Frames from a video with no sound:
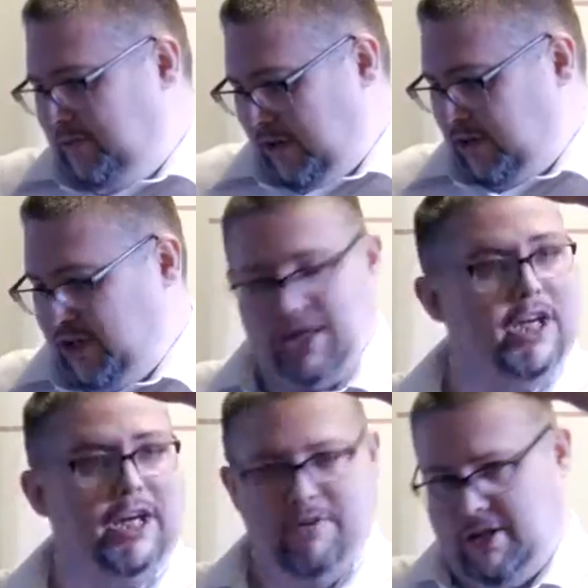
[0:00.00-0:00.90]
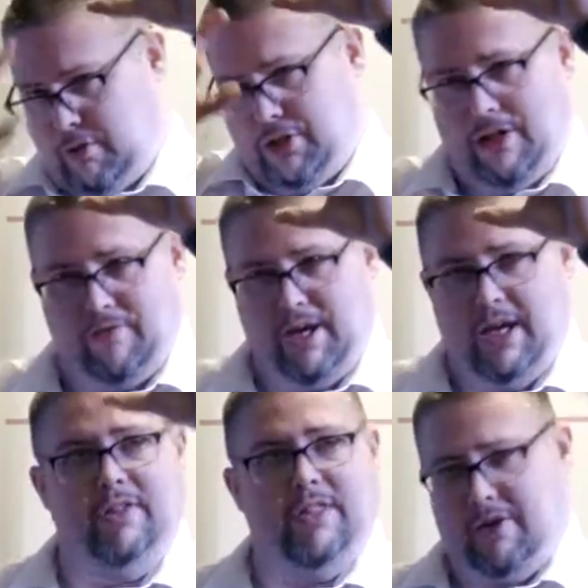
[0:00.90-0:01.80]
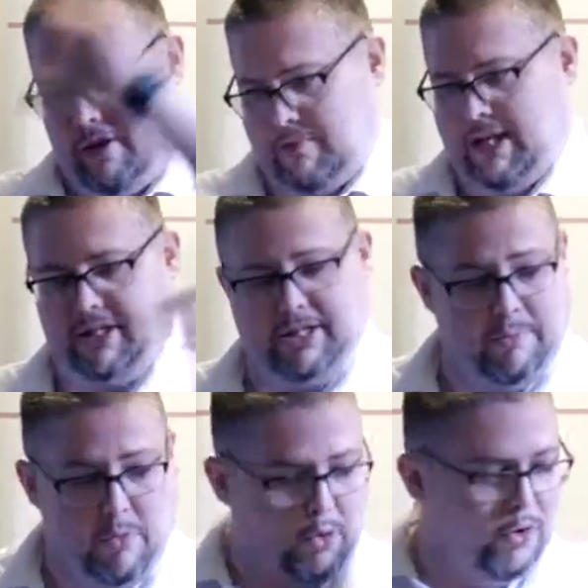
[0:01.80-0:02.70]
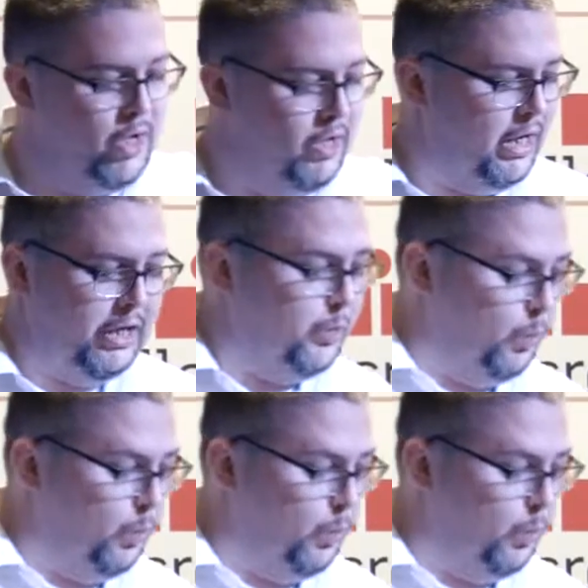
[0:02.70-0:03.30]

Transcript: function here, load of stuff here, they don't relate anymore, it's